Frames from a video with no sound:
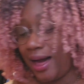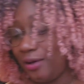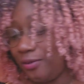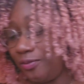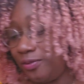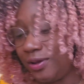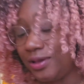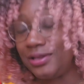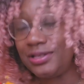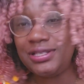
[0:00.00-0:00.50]
I
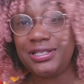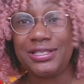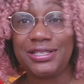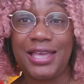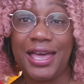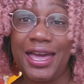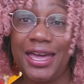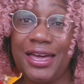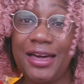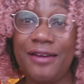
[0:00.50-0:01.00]
will
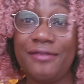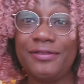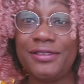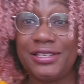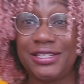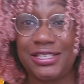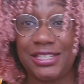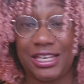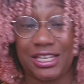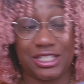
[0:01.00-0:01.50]
say of
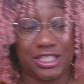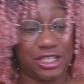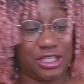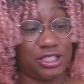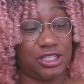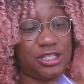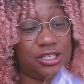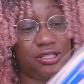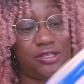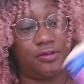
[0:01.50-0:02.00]
the 6
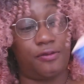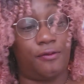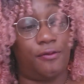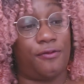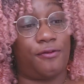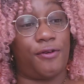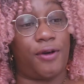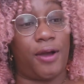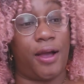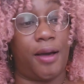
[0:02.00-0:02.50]
inches
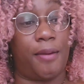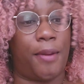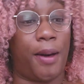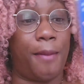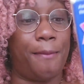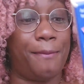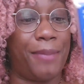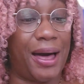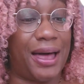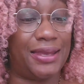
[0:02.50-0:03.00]

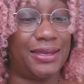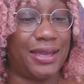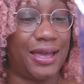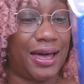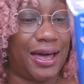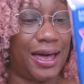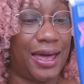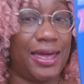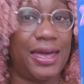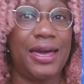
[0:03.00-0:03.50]
from
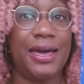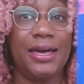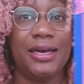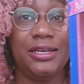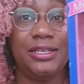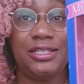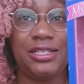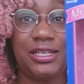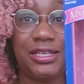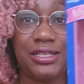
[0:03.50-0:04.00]
Bandai,
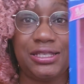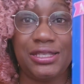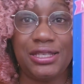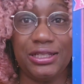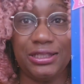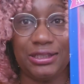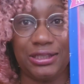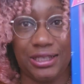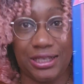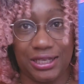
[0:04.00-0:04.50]
she's
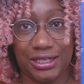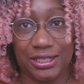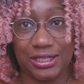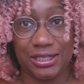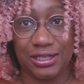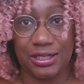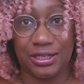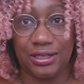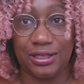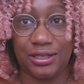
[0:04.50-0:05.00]
the
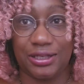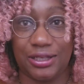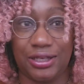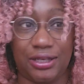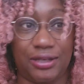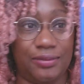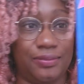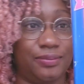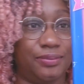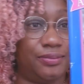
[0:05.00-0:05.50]
least
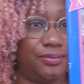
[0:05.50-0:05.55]
ugly.